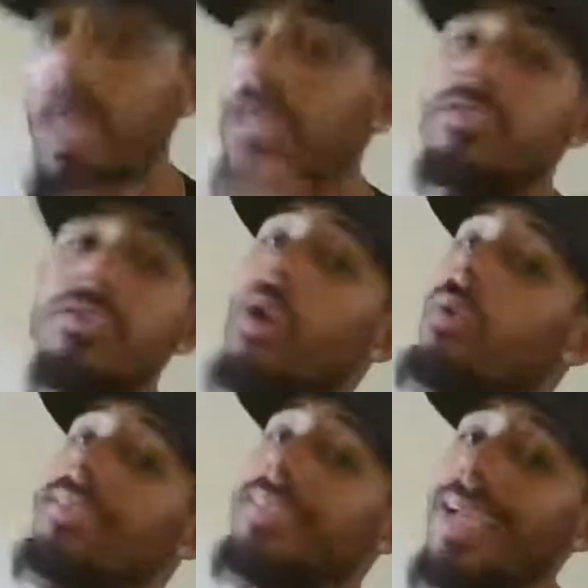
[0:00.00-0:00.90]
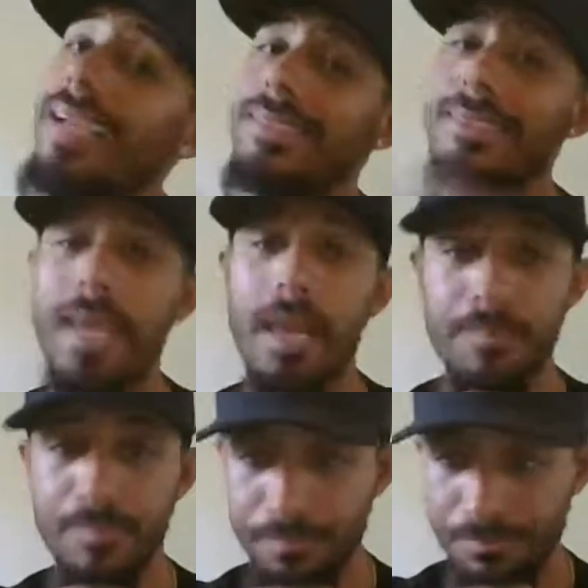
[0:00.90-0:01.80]
And so is the Texans
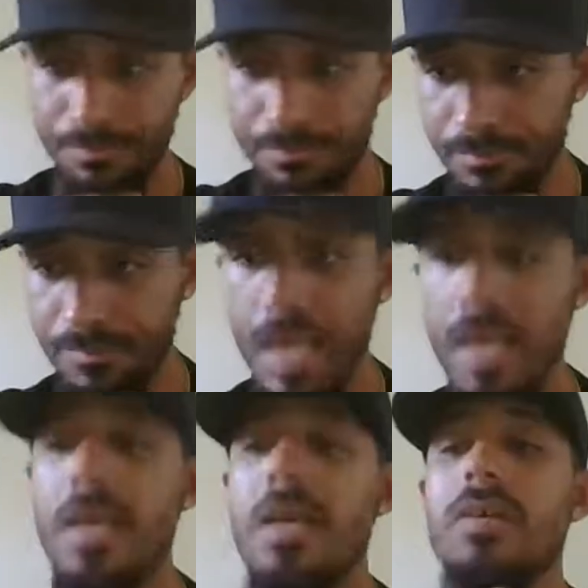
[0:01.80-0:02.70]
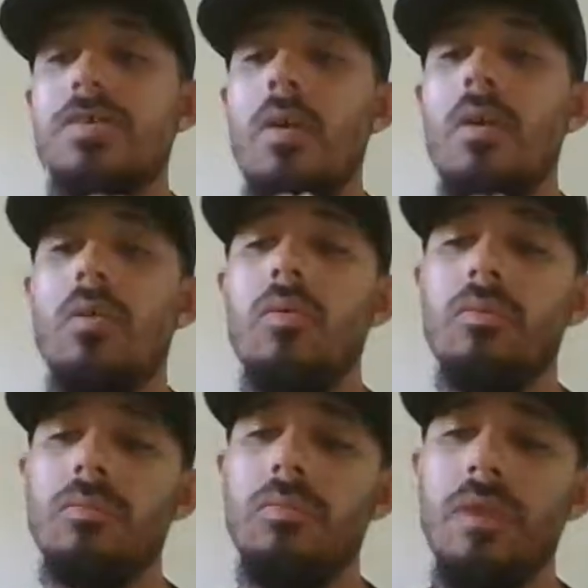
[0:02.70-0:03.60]
game.
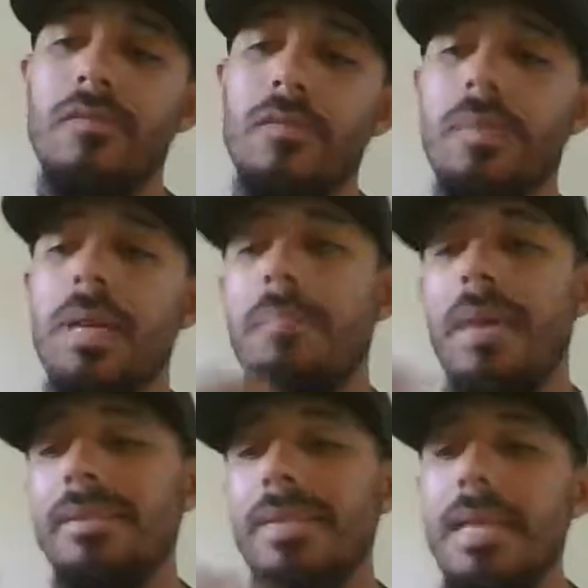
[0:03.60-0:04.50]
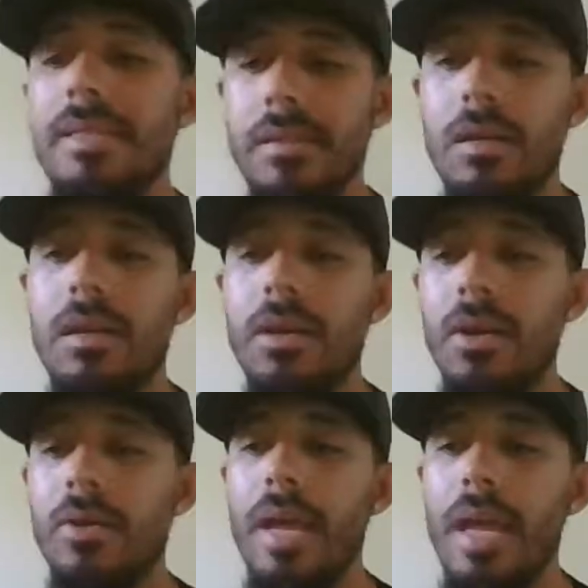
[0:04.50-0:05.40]
So what if you play best case
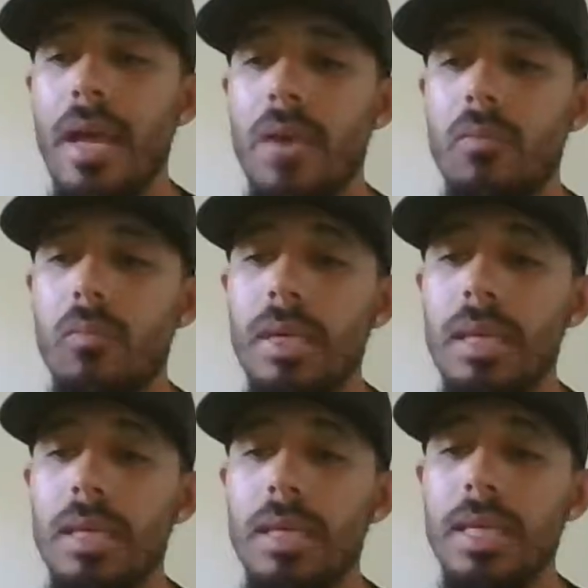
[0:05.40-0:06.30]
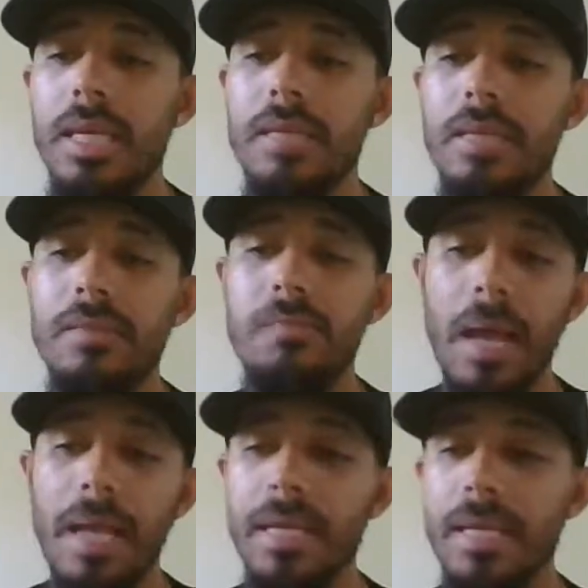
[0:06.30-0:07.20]
scenario and we get the
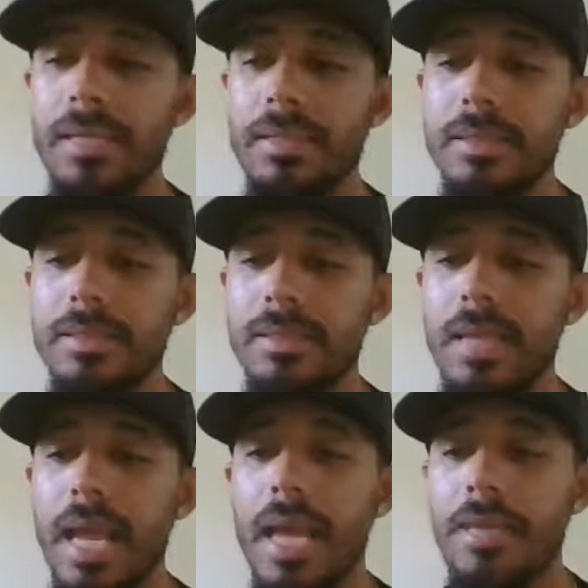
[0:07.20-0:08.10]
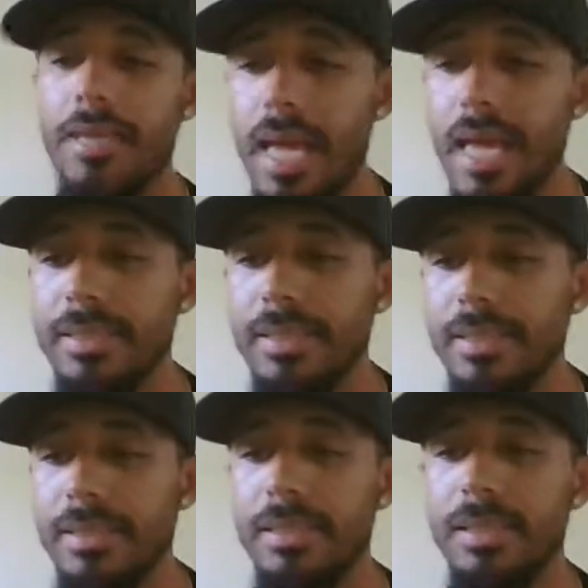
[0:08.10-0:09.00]
Vikings and the
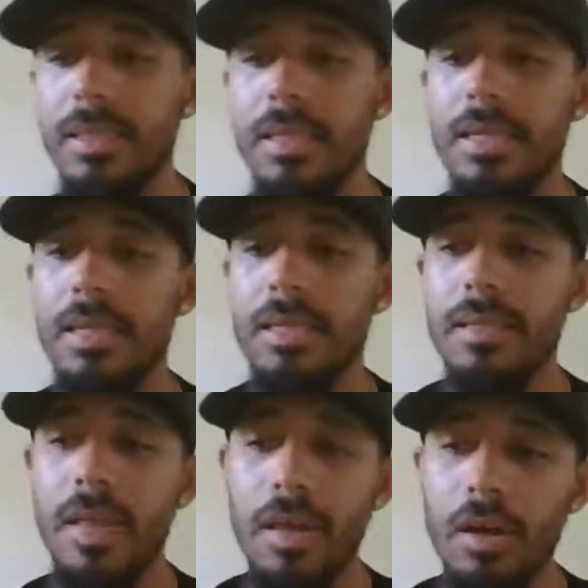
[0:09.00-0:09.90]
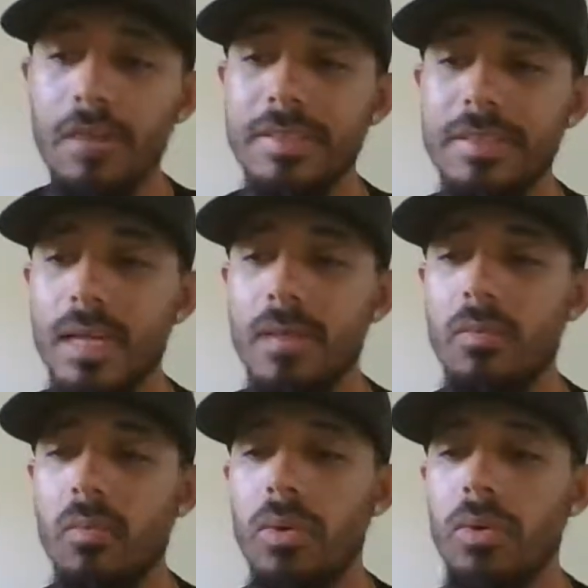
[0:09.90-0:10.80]
Texans? Then all of a
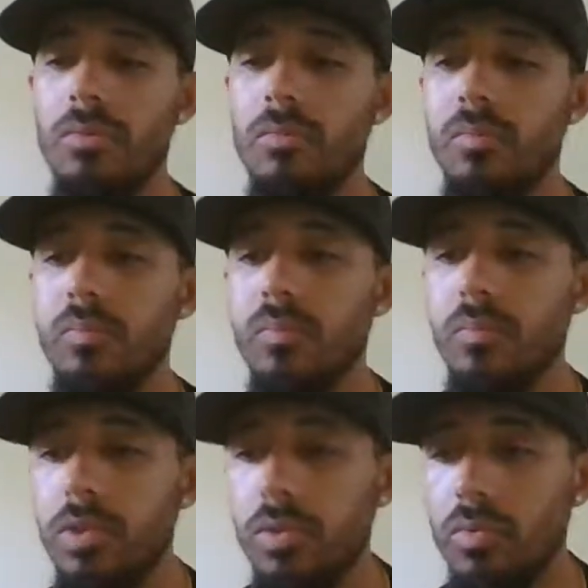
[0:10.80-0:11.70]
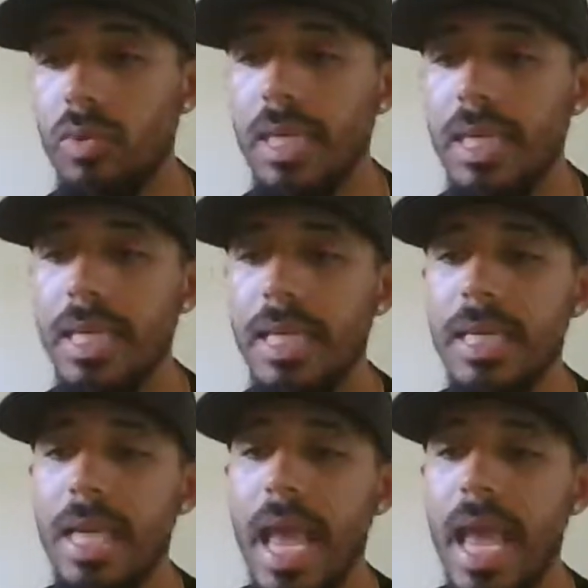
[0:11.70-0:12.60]
sudden we're
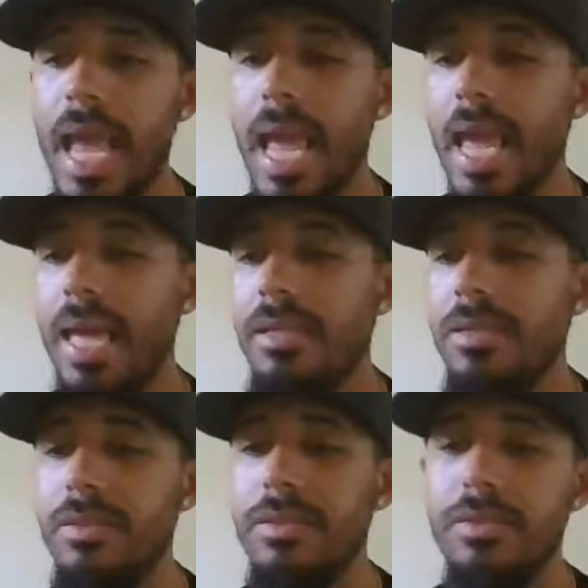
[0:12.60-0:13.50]
3-2